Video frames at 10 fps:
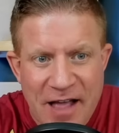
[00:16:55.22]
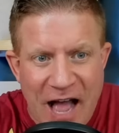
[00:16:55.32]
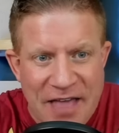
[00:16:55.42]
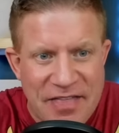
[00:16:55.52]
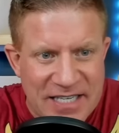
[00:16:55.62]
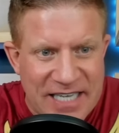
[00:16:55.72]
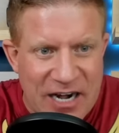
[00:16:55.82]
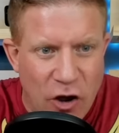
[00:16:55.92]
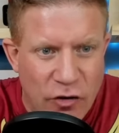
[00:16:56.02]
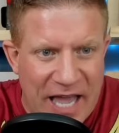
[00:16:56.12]
I then
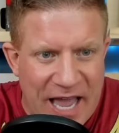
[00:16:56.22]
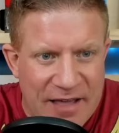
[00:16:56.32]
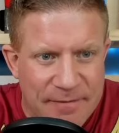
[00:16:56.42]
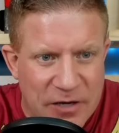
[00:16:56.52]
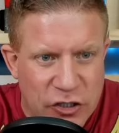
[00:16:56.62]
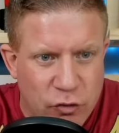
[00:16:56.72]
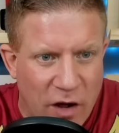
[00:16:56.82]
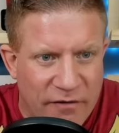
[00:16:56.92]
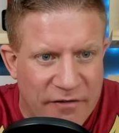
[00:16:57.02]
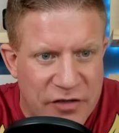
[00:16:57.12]
said, Okay, there's
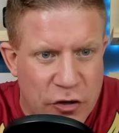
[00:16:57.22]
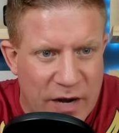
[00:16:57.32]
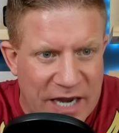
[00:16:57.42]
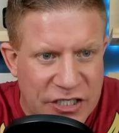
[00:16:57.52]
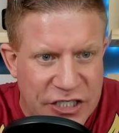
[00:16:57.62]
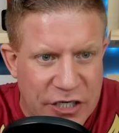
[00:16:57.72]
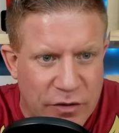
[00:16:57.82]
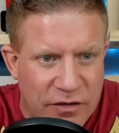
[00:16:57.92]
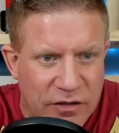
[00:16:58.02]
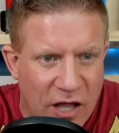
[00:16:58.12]
12 of you, and she
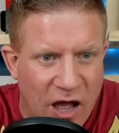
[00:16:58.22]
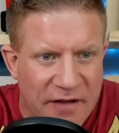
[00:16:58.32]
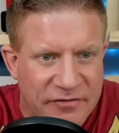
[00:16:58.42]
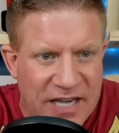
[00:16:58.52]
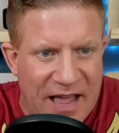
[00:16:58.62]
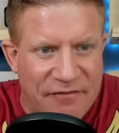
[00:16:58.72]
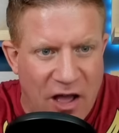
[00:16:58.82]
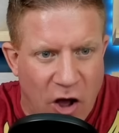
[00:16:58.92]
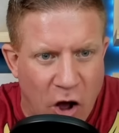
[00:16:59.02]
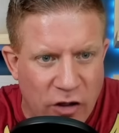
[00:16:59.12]
would love to have
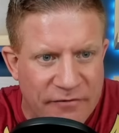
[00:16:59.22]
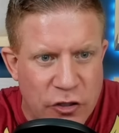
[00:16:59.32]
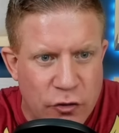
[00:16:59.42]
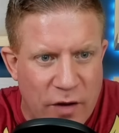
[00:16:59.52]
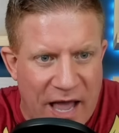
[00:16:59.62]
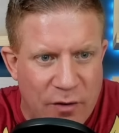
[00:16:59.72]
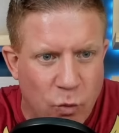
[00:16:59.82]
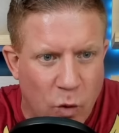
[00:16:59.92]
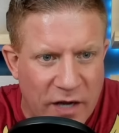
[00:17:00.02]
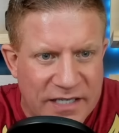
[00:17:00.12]
all of you at,
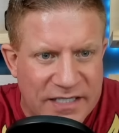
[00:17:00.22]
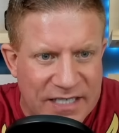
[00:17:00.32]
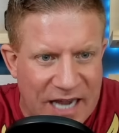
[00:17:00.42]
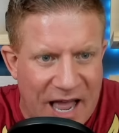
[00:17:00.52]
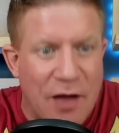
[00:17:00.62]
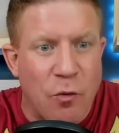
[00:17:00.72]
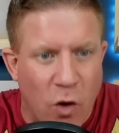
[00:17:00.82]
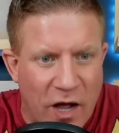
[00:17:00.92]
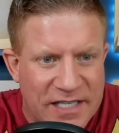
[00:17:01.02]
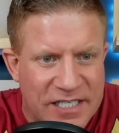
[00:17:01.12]
one t- at
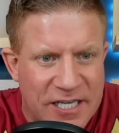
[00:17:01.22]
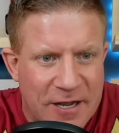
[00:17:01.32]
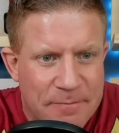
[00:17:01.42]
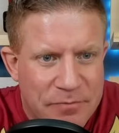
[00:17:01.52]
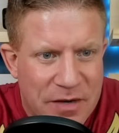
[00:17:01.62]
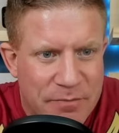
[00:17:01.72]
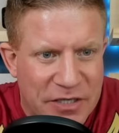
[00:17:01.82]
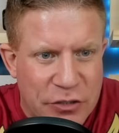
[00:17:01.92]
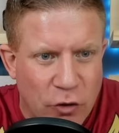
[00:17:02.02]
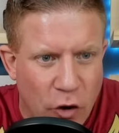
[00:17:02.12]
once, but
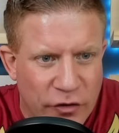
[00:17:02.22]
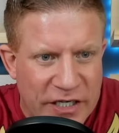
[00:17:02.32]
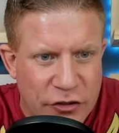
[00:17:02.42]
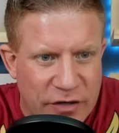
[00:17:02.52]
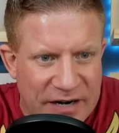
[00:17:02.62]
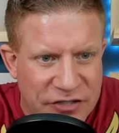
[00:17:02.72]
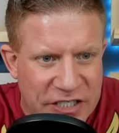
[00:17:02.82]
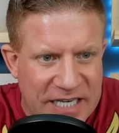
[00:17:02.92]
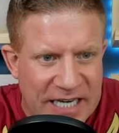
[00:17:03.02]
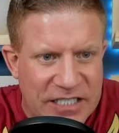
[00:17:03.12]
she will only do it if she
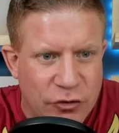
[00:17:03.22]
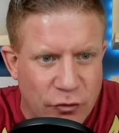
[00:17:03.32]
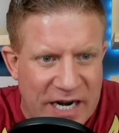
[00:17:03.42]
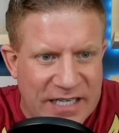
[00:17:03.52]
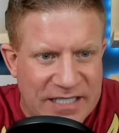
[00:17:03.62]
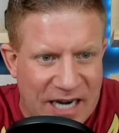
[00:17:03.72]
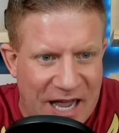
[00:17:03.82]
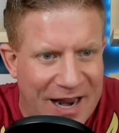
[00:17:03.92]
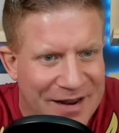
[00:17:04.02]
takes three at a time.